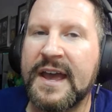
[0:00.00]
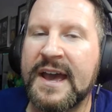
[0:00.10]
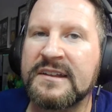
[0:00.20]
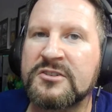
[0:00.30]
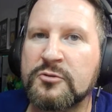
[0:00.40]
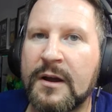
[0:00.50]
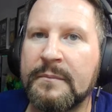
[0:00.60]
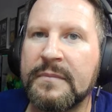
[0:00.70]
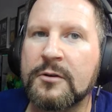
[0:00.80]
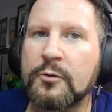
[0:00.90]
as
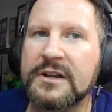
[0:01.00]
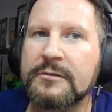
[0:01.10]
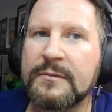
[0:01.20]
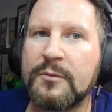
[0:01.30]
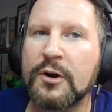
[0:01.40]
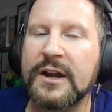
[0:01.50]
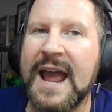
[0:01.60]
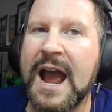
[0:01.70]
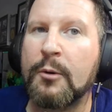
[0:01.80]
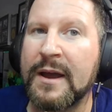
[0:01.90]
Trump, according to the report.
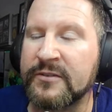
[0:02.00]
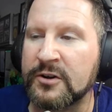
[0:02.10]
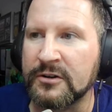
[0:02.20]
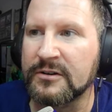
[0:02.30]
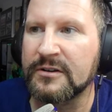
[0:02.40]
However,